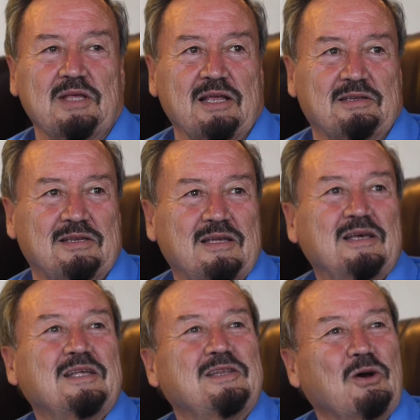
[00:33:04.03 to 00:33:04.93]
that.
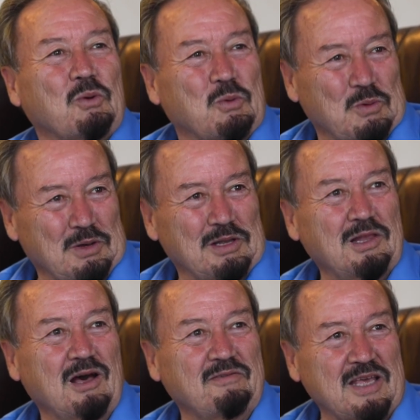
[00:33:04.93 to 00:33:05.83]
No,
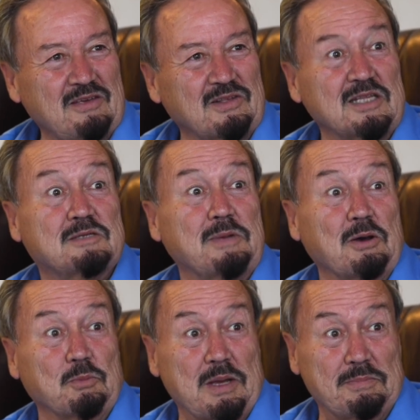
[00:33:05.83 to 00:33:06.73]
love even,
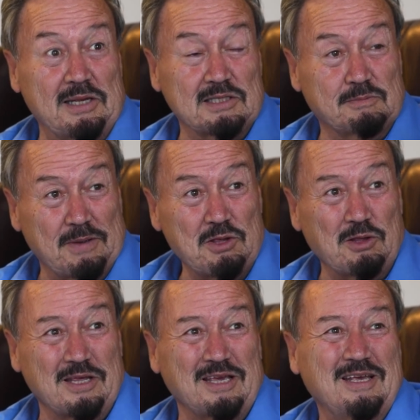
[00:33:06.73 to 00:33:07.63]
or maybe
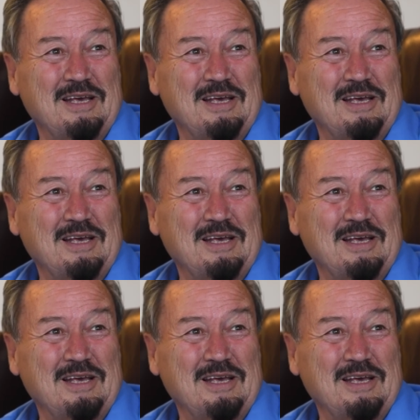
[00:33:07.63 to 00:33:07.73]
especially,